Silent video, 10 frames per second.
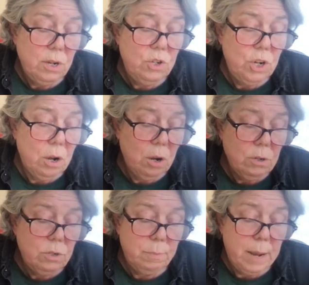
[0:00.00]
Junk,
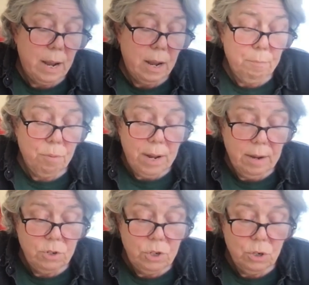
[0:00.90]
smack,
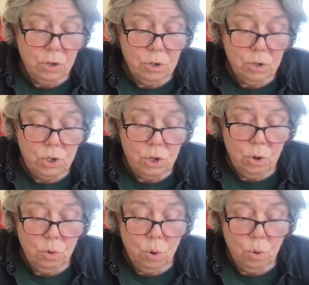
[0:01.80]
brown sugar,
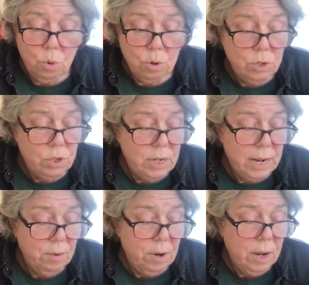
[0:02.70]
snow, horse,
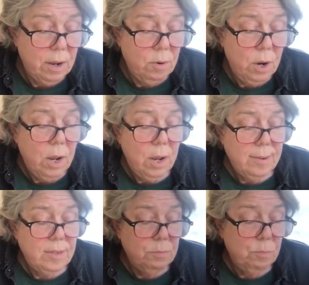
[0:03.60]
downtown
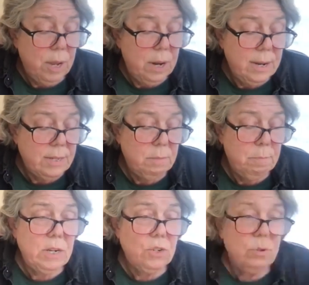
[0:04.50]
spread its
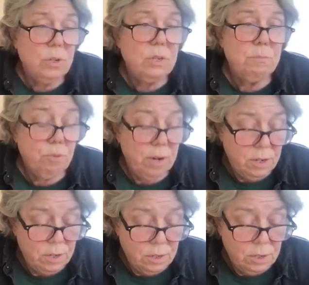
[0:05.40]
measureless
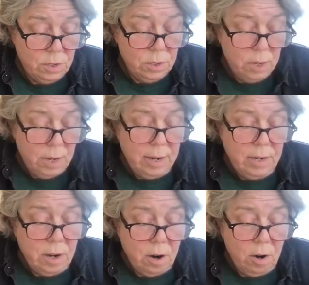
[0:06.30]
presence.
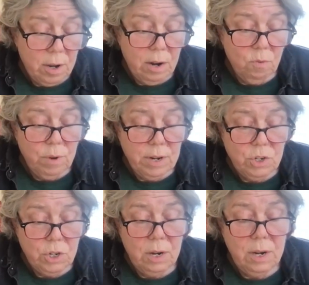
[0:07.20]
Dark and
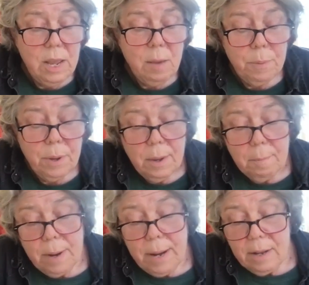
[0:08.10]
rich and deep,
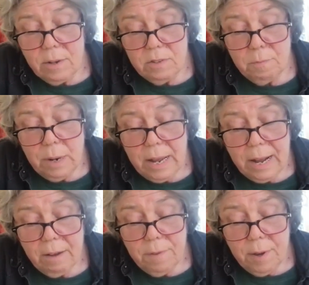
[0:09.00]
miles of
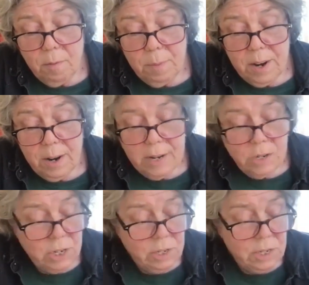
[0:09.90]
black velvet lay
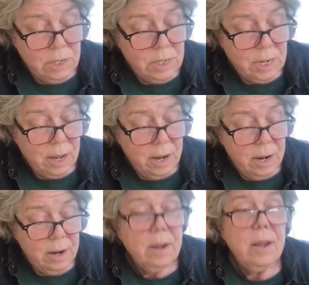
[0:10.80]
just inside
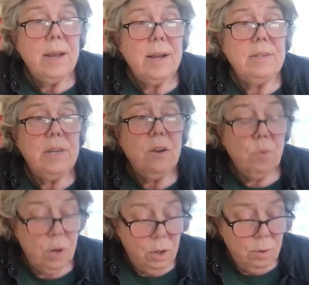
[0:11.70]
it, a
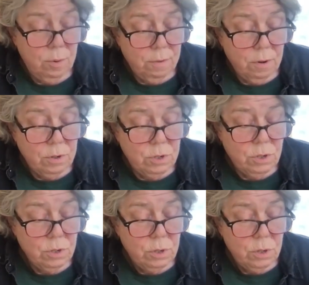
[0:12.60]
secret universe.